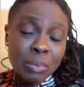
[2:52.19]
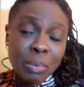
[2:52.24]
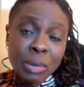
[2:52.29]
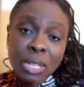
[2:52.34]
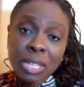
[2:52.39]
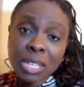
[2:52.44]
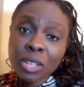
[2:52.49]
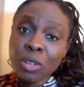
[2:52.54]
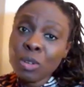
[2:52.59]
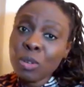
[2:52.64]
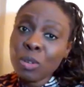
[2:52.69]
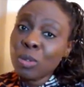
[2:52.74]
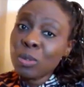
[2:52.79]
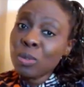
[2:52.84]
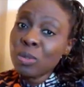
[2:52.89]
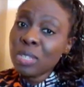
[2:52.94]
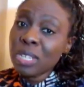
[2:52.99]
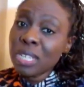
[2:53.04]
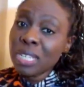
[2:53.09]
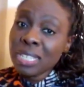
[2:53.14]
The panel
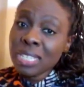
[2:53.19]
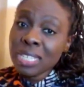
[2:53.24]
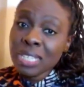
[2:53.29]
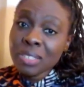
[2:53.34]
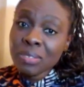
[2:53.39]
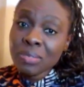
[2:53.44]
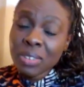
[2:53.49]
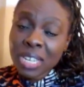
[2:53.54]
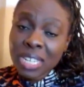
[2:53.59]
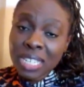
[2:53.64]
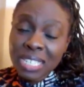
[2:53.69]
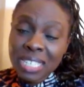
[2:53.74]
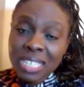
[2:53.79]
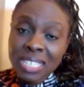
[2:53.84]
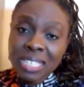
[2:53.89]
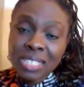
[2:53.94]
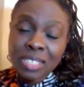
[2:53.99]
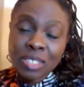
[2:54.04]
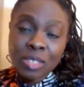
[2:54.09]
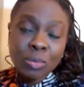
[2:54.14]
concluded its
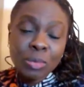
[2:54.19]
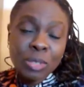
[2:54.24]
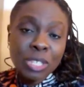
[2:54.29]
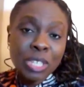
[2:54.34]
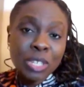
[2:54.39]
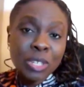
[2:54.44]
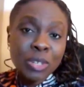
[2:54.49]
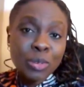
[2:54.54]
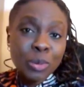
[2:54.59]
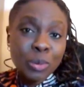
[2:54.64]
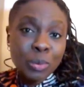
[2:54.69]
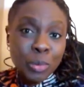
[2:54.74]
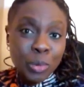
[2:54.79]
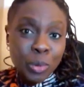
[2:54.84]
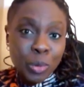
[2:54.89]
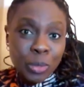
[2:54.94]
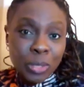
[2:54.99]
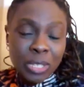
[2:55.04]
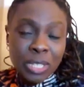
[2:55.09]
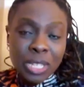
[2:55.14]
findings, submitted a
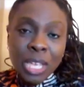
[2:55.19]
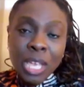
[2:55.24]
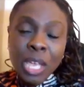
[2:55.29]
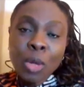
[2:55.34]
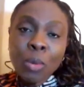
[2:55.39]
report,